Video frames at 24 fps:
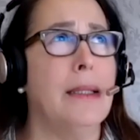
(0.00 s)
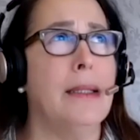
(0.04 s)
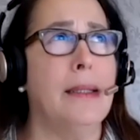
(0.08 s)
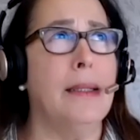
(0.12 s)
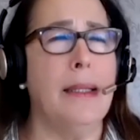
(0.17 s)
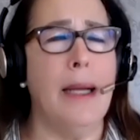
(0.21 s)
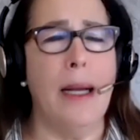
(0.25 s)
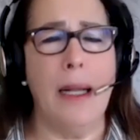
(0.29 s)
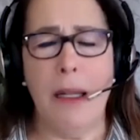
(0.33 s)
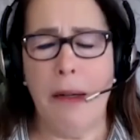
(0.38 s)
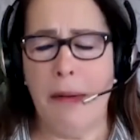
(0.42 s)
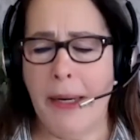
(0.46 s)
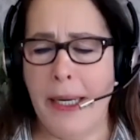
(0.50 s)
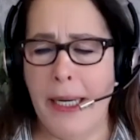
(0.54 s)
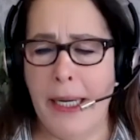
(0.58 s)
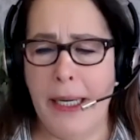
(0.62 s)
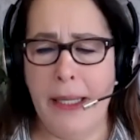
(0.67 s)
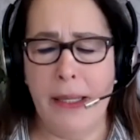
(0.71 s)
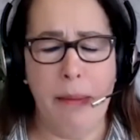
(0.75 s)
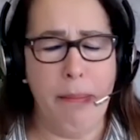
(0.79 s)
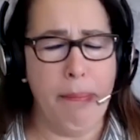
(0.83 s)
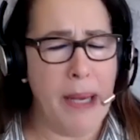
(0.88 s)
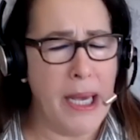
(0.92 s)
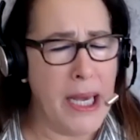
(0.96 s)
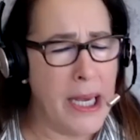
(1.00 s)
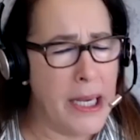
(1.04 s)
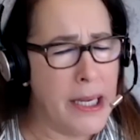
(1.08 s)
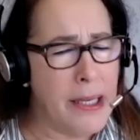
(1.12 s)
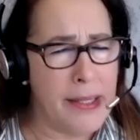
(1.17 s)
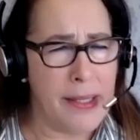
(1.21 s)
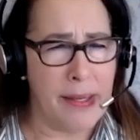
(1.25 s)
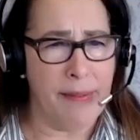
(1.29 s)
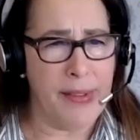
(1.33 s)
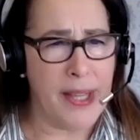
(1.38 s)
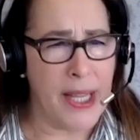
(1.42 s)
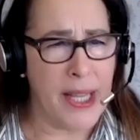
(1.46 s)
accelerated the
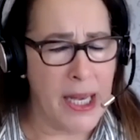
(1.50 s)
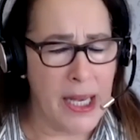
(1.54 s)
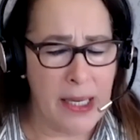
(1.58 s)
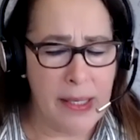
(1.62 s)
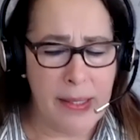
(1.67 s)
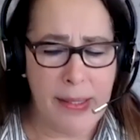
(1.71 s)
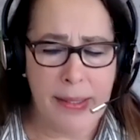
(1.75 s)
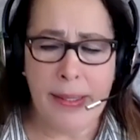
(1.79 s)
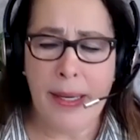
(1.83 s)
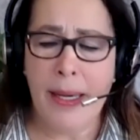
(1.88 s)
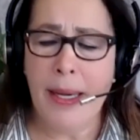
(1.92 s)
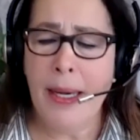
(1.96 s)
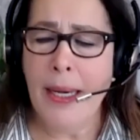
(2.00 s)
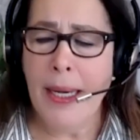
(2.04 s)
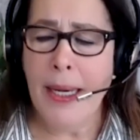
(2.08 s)
pace of this,